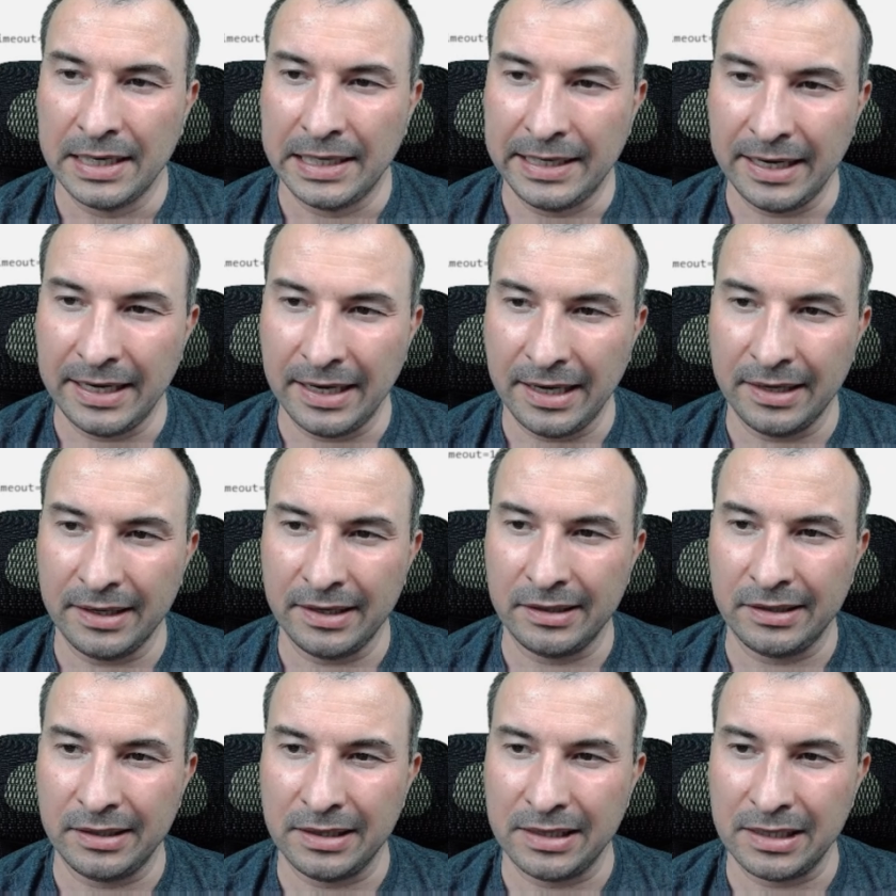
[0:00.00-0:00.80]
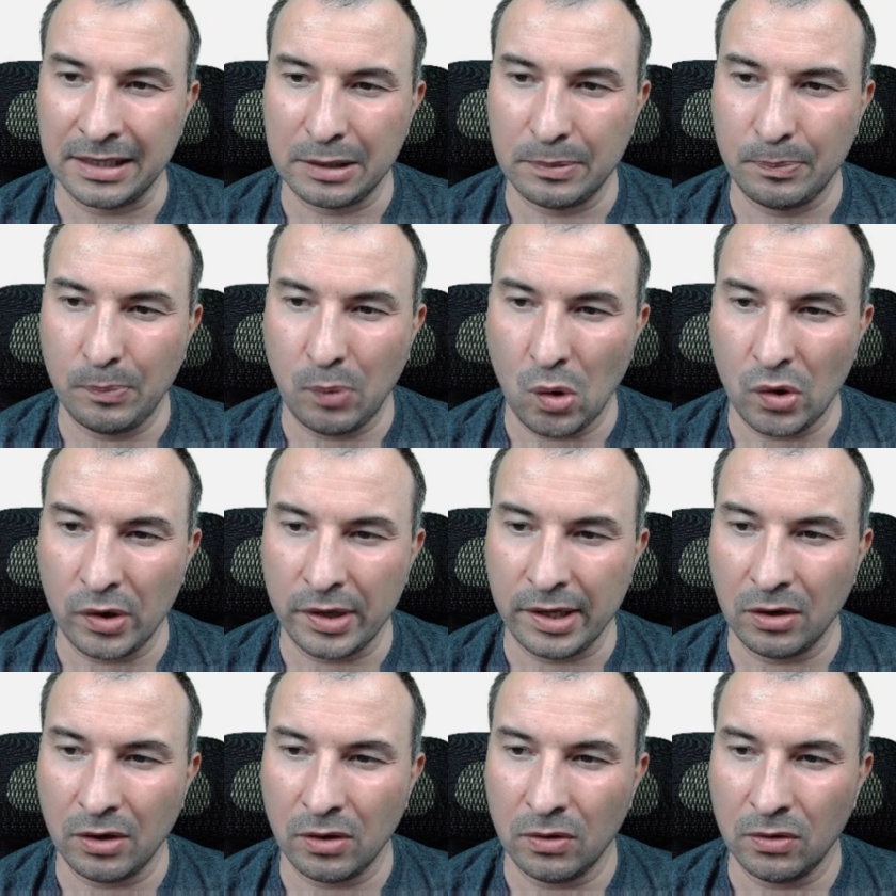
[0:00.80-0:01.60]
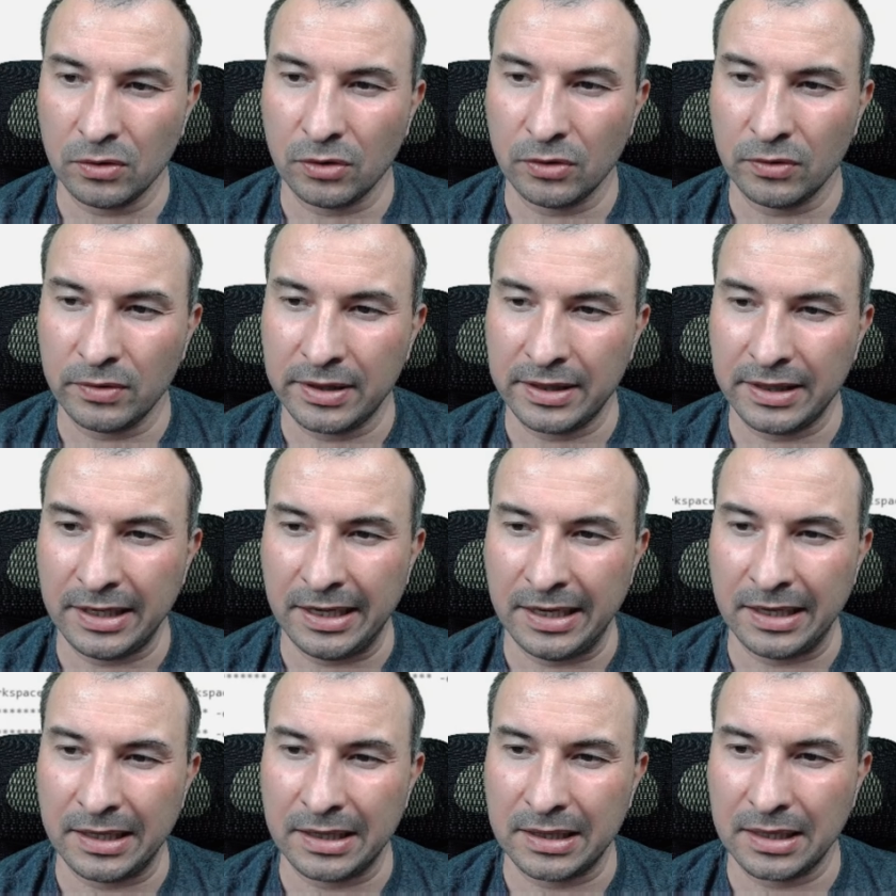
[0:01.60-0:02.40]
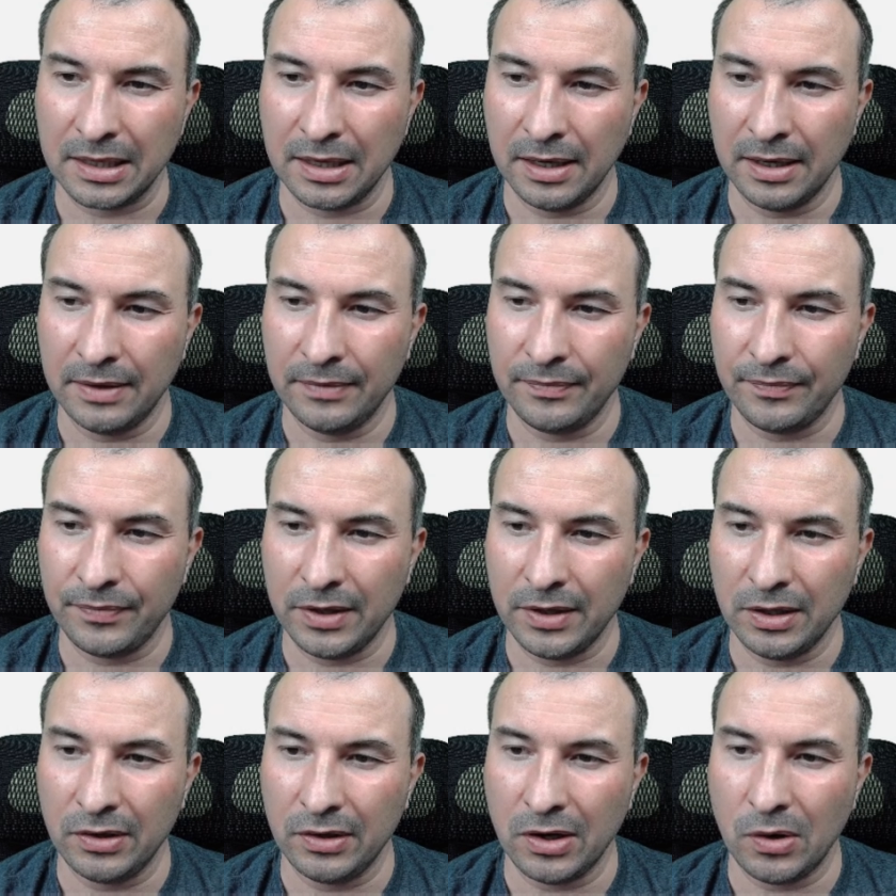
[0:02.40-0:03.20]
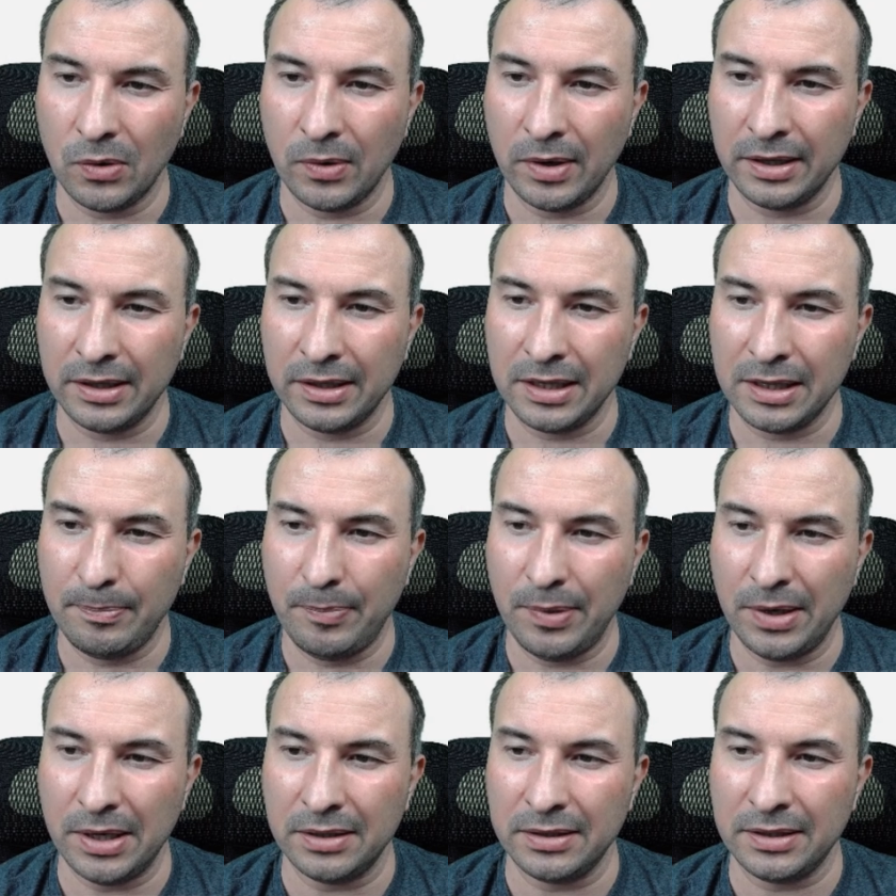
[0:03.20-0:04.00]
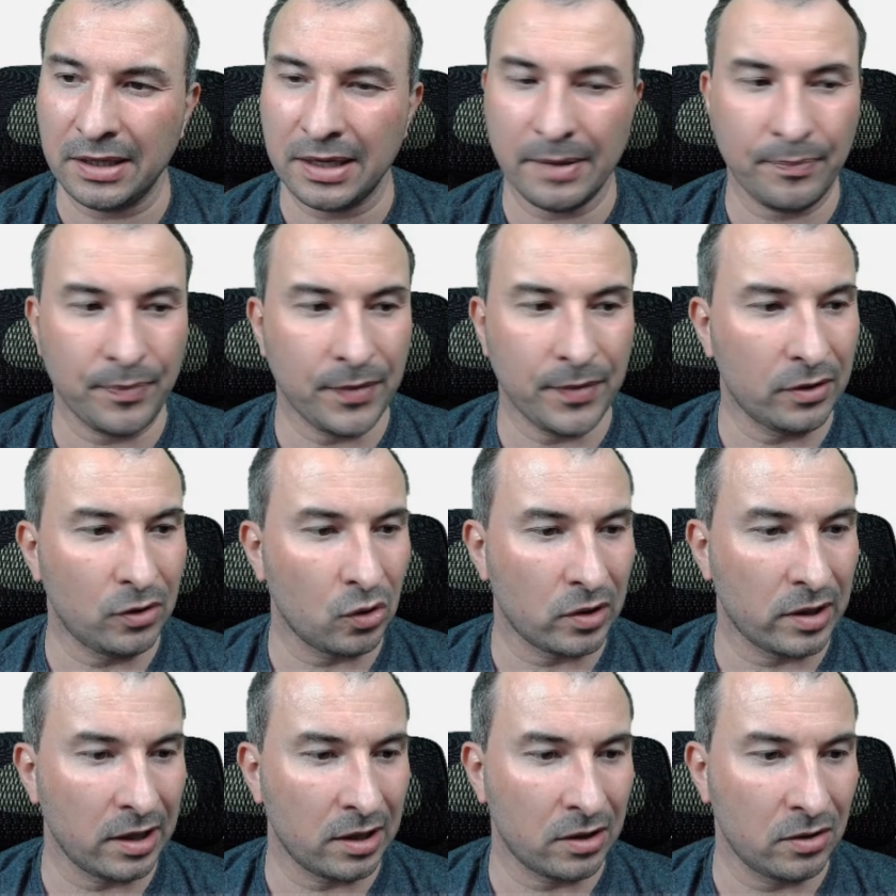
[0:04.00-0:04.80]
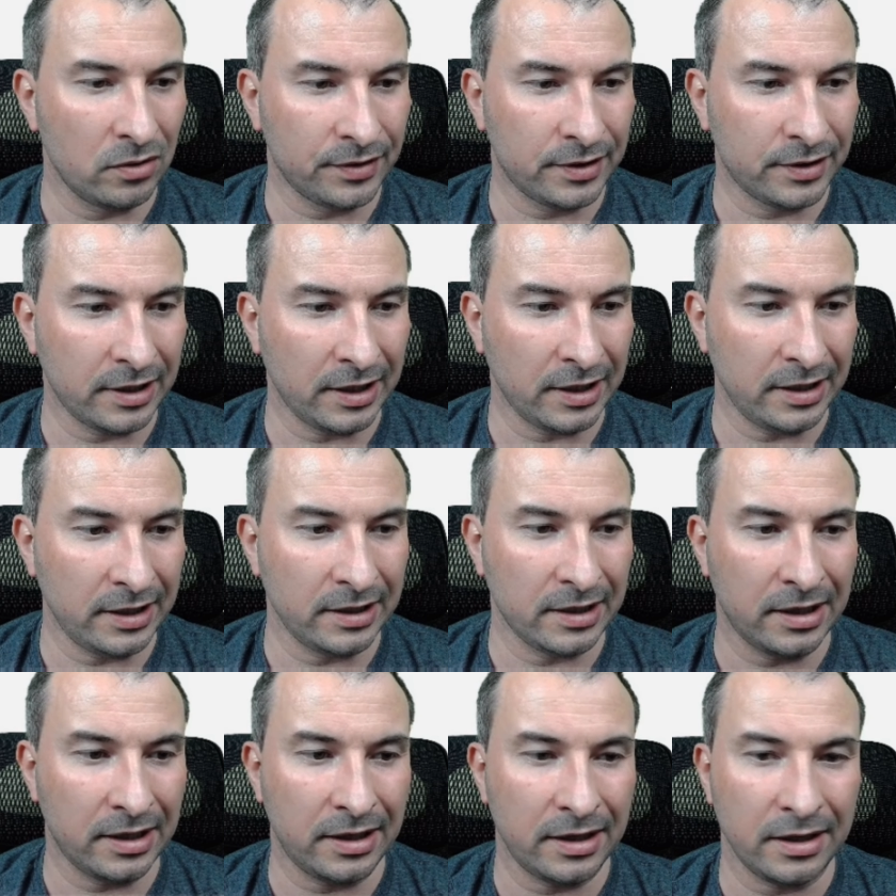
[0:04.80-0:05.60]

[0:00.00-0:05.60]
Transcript: Then it is exporting all those things, and you know, it is building up the Docker container.